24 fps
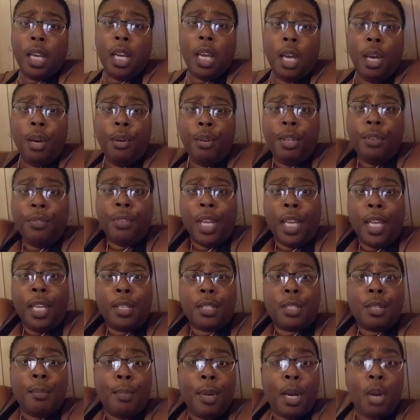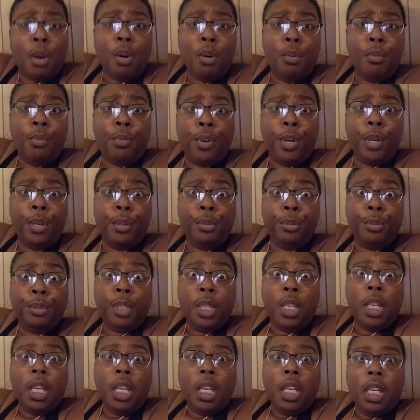I don't even answer my home phone.
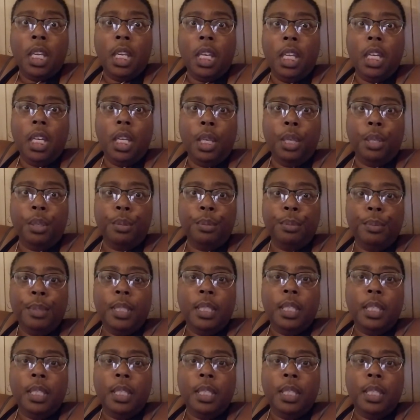Anywho,